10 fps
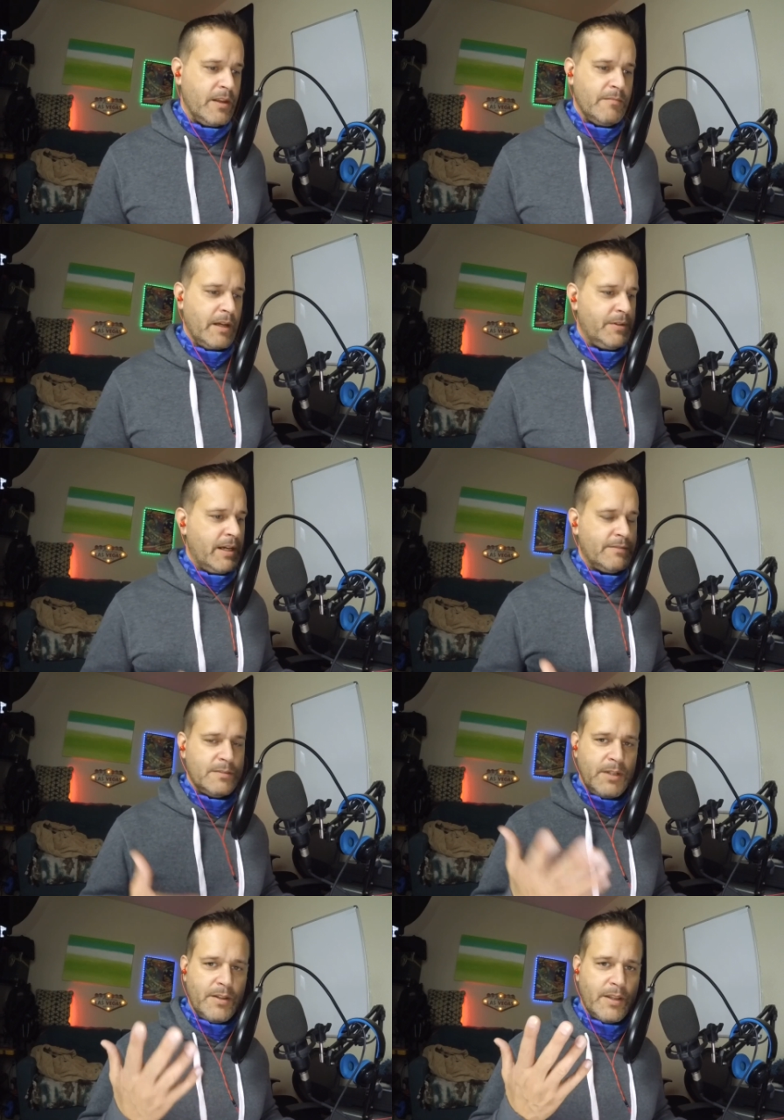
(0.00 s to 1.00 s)
Maybe you have
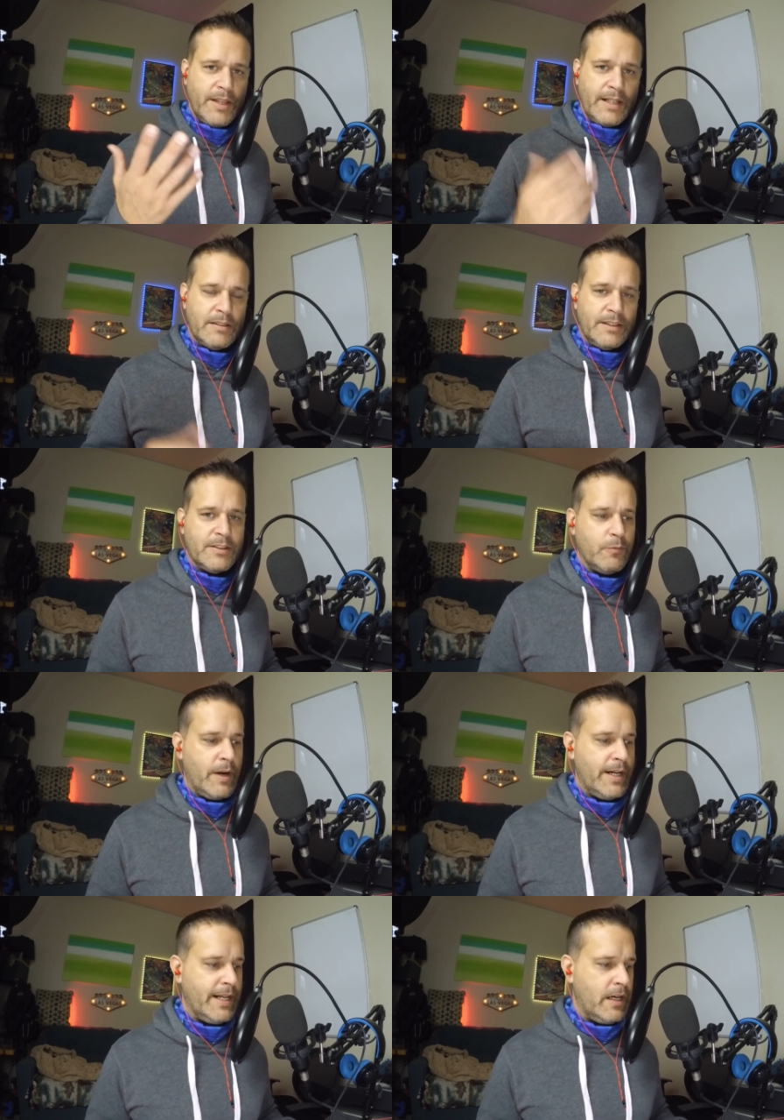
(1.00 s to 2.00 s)
some other things like
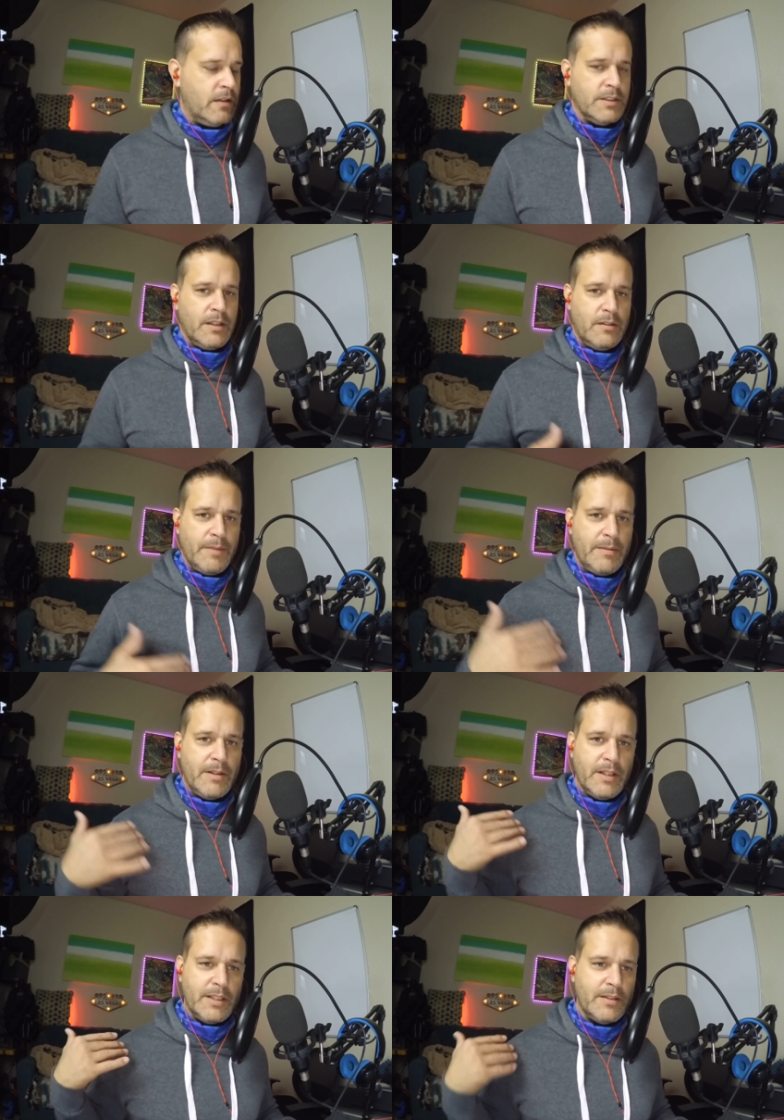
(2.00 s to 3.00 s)
sweating it out. You know, maybe
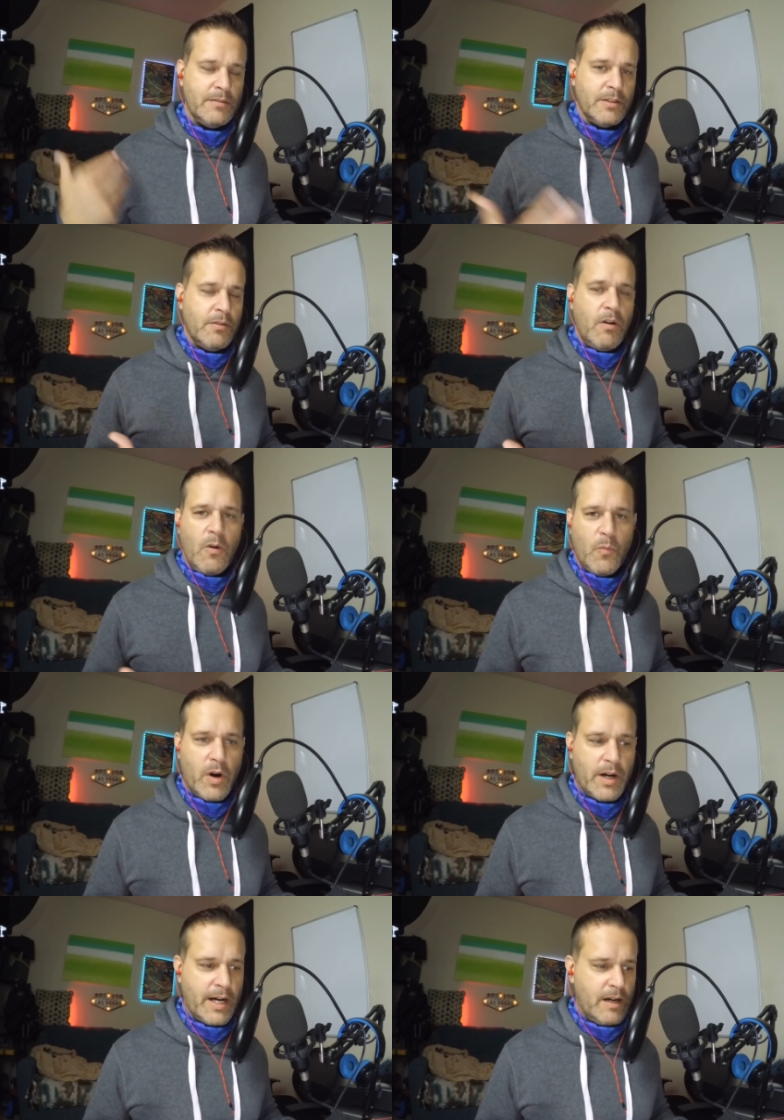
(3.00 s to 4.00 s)
you like to do home
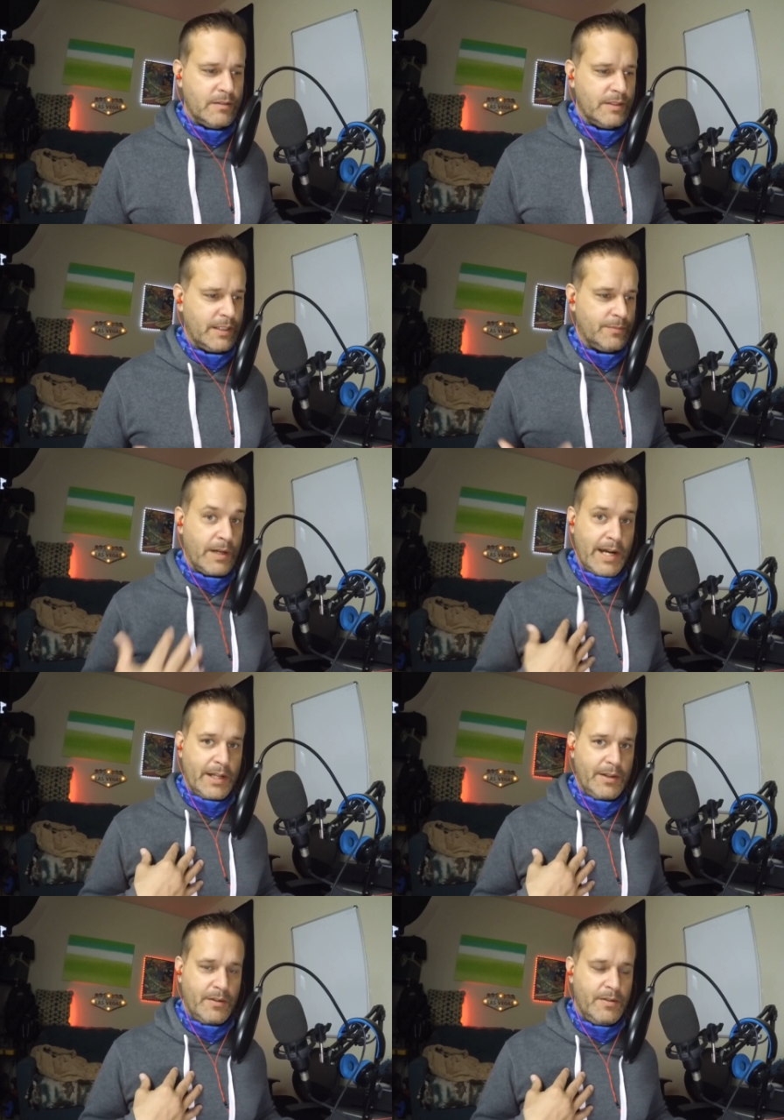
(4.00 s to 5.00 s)
workouts. That's what I
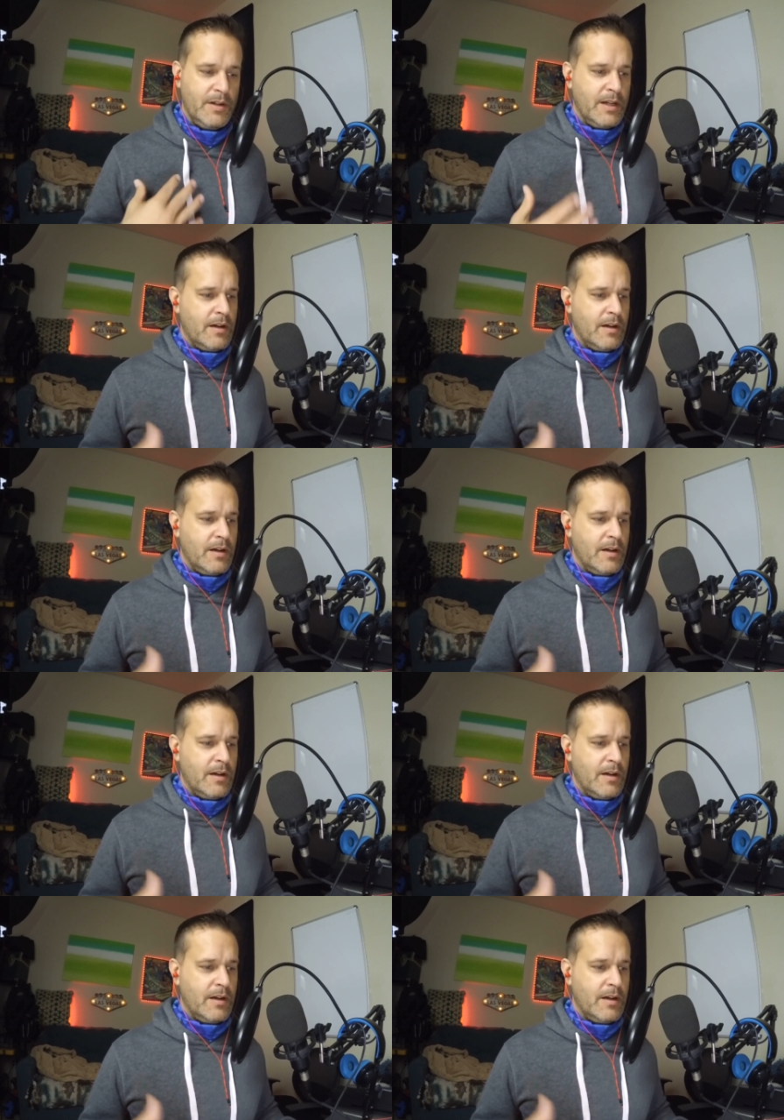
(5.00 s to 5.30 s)
do.